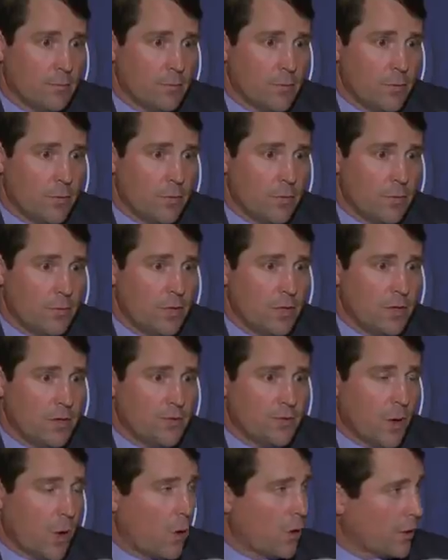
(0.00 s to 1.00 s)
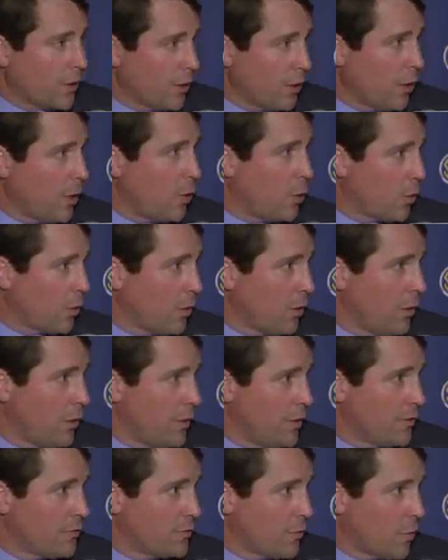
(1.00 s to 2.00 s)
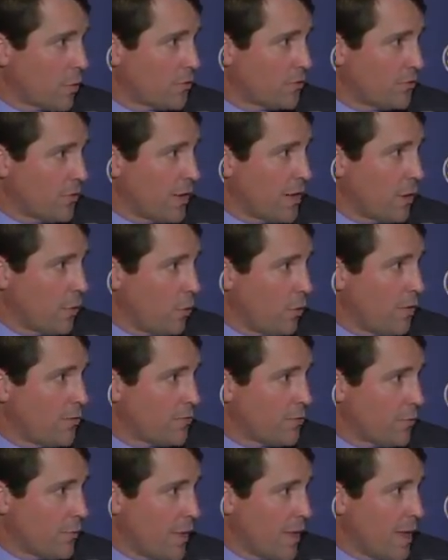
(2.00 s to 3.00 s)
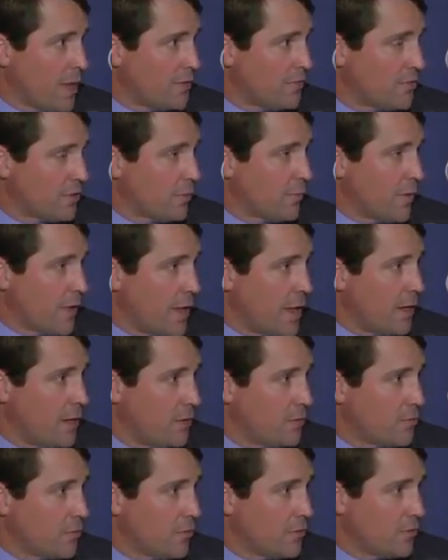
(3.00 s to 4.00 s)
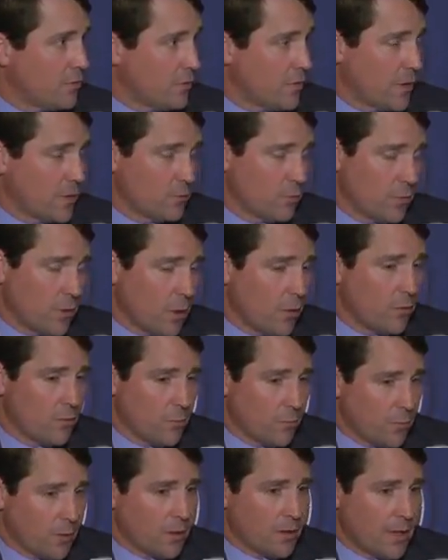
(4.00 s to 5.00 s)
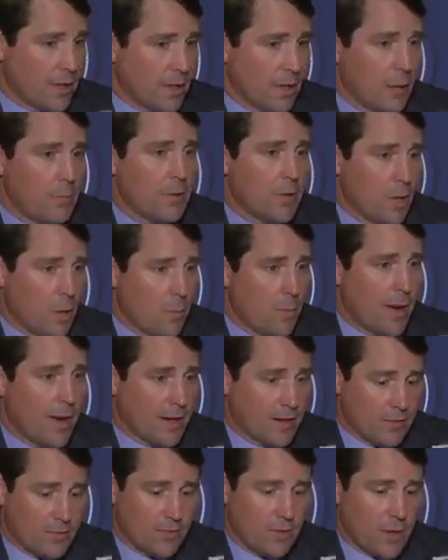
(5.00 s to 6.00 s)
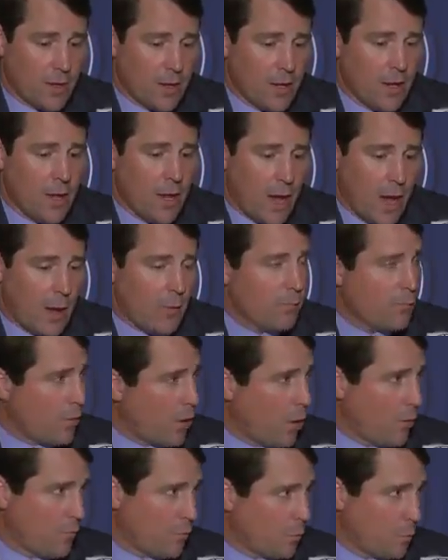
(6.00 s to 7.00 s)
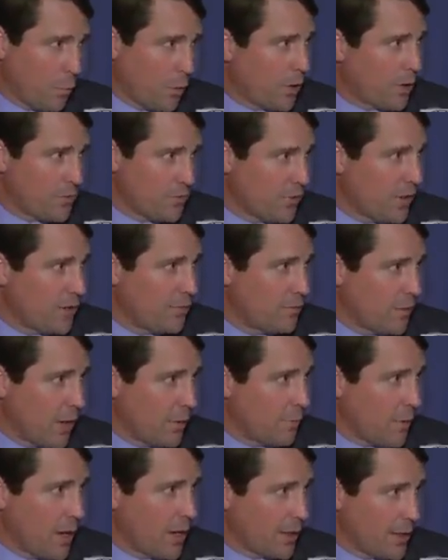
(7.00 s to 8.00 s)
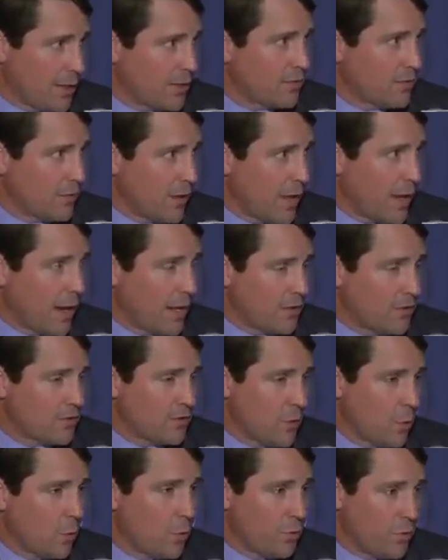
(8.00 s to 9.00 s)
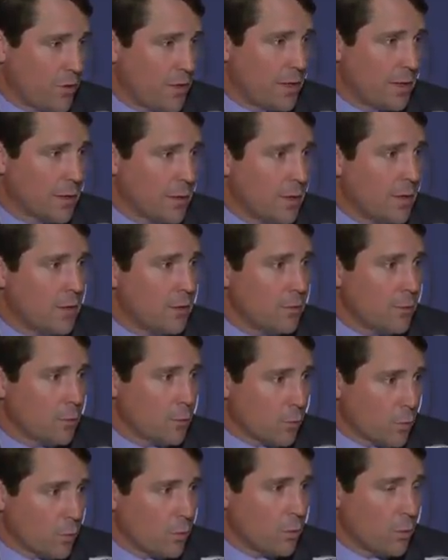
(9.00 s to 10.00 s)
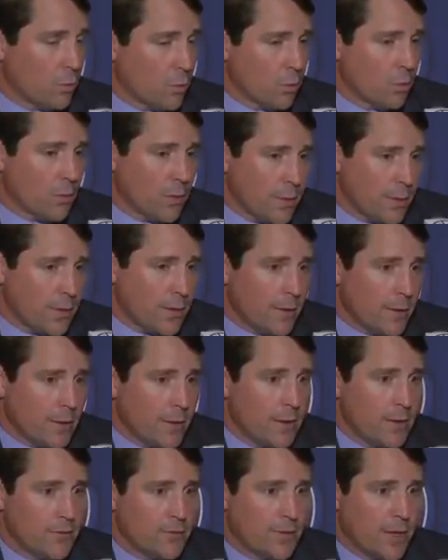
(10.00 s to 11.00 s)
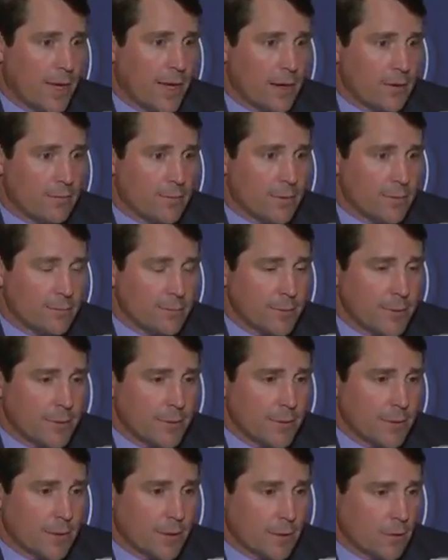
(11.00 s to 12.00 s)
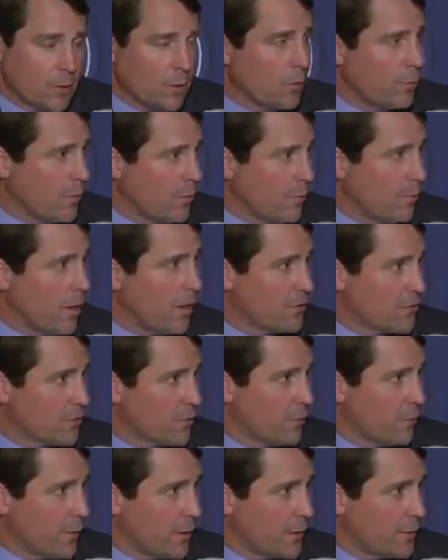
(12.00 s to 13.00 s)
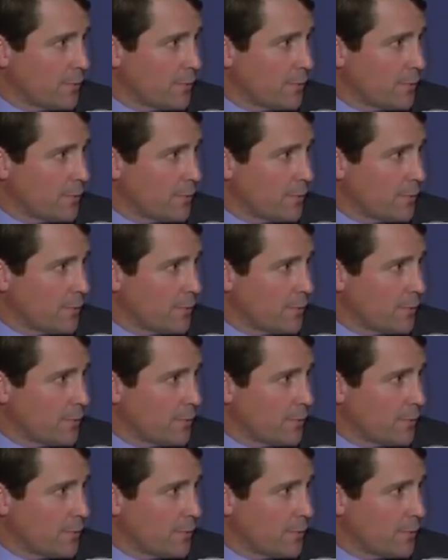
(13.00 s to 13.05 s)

you need to target lower as far as staying away from the head and some of the head injuries and things we go through. But again, let me go back and say, I'm all for player safety. I'm not against that. I just don't think the rule is kind of a little bit much for me.